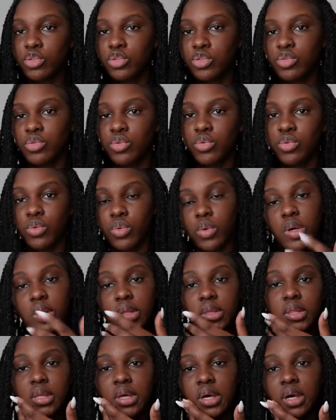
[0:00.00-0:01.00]
to
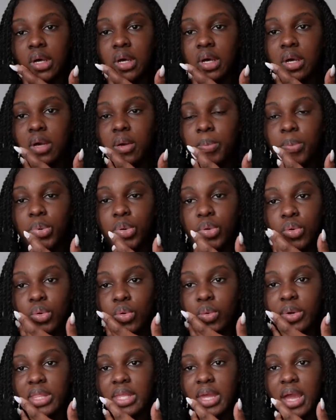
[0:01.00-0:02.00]
the
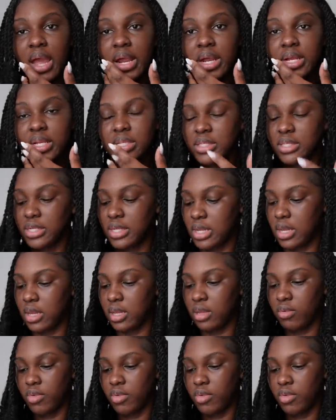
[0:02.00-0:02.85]
pool with Karen today.